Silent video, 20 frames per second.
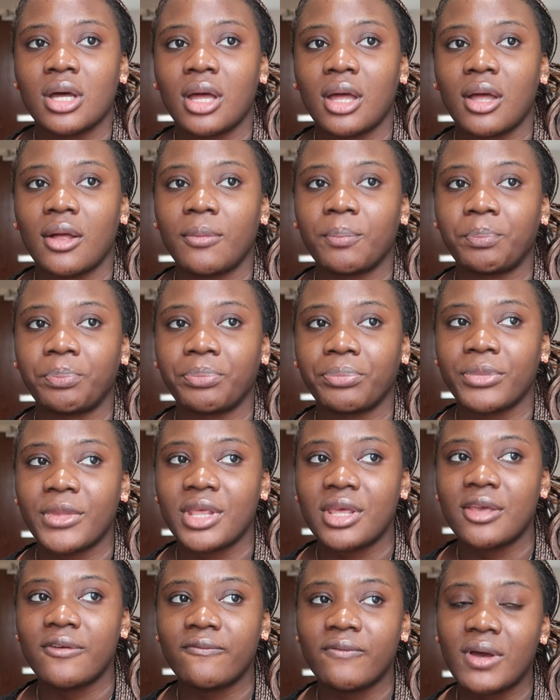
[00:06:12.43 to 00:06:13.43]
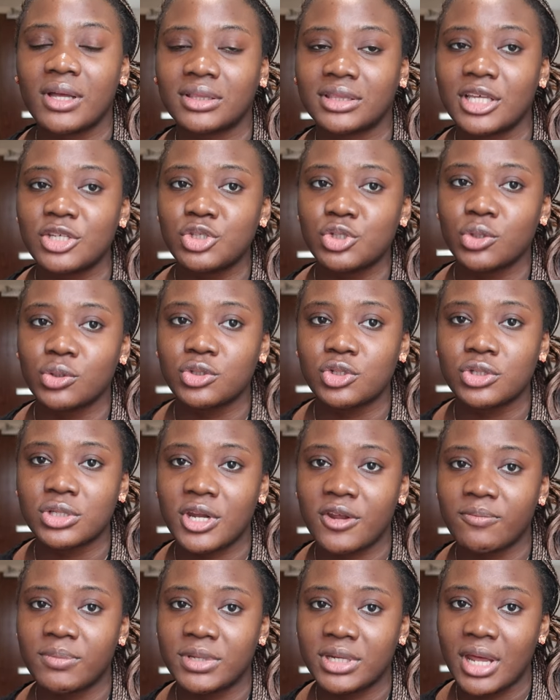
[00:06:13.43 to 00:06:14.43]
In fact, that shot
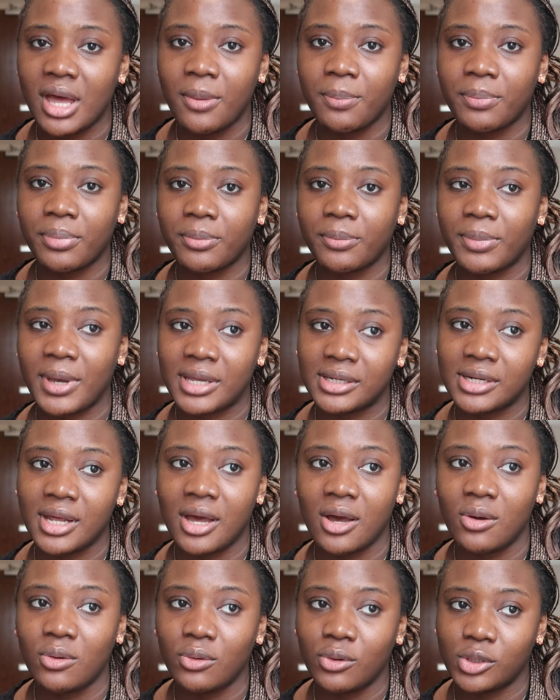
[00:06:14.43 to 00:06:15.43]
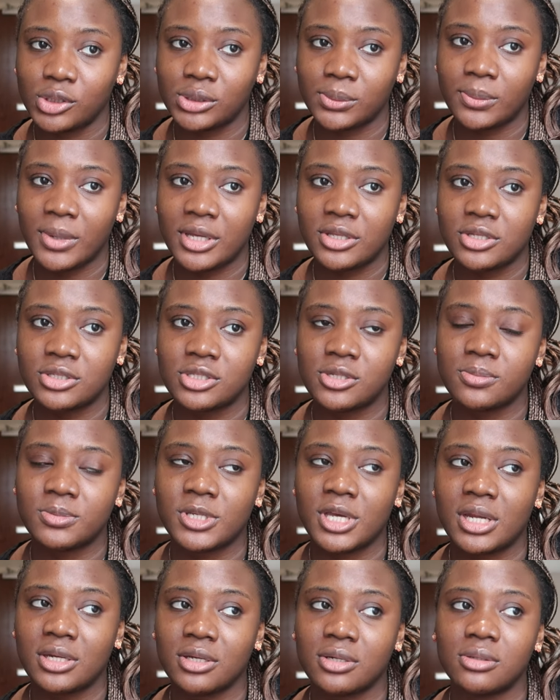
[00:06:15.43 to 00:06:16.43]
should have been up by now on my YouTube
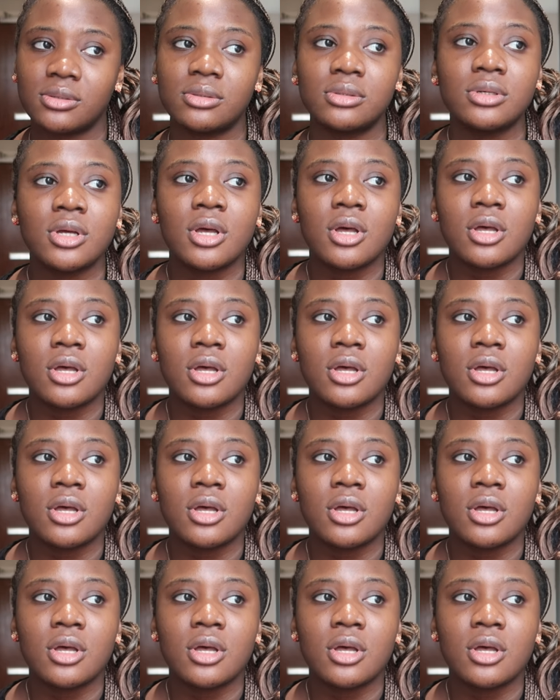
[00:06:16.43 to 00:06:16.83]
channel.